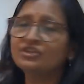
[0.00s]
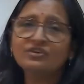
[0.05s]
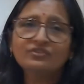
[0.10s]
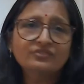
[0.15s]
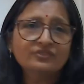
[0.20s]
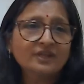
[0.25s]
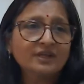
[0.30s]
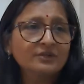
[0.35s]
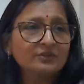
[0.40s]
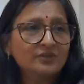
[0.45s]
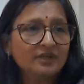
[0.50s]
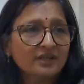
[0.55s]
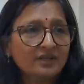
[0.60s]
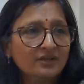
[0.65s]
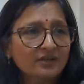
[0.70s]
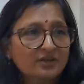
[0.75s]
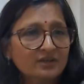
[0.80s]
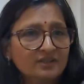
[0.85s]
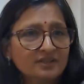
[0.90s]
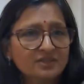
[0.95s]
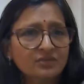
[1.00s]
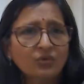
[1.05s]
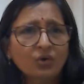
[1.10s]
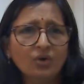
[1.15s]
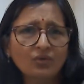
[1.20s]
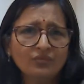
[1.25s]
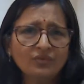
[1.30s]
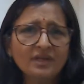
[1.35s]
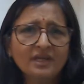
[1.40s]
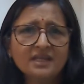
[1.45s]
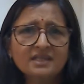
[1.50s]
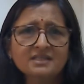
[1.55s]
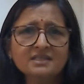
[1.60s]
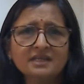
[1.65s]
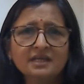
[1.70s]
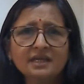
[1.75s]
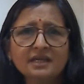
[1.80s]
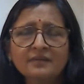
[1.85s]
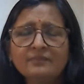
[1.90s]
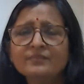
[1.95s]
of nanotechnology, or we can
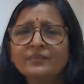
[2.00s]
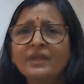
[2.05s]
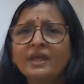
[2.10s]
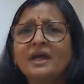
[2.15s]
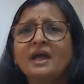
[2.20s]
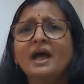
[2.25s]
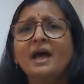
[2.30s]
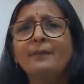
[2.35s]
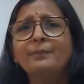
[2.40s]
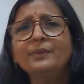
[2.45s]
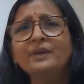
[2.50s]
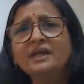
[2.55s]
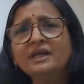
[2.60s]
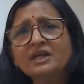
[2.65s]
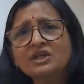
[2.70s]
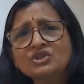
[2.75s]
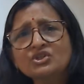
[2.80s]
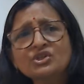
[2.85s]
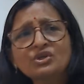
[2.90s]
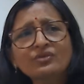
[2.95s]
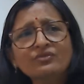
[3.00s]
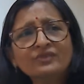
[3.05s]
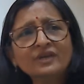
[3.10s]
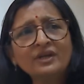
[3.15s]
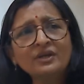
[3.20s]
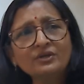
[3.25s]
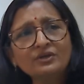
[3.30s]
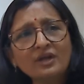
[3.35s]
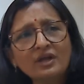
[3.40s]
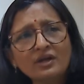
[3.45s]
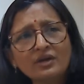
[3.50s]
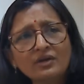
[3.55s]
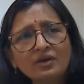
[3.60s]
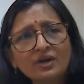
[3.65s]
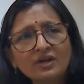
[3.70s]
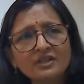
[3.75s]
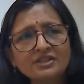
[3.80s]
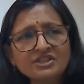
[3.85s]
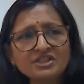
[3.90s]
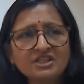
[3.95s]
say application of
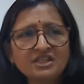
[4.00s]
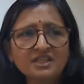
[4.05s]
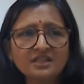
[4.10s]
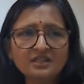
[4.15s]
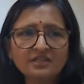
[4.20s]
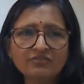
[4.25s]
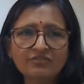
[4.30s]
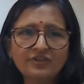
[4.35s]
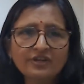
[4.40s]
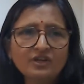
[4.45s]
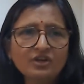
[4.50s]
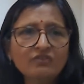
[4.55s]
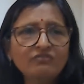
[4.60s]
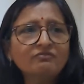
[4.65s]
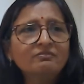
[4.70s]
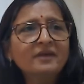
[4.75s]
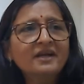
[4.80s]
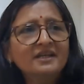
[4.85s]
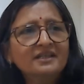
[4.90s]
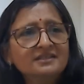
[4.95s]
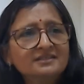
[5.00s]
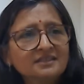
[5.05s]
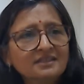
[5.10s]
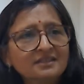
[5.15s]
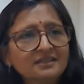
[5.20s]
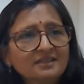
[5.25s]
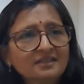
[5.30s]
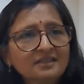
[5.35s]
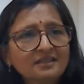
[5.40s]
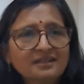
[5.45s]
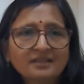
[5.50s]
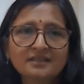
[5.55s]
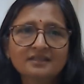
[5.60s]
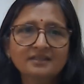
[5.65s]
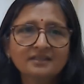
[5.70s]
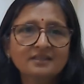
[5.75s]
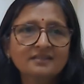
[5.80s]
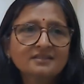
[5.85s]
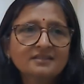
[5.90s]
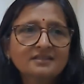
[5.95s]
nanotechnology in the field of medicine.
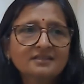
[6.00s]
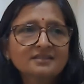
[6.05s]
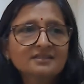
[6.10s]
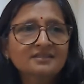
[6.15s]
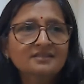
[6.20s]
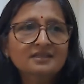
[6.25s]
This is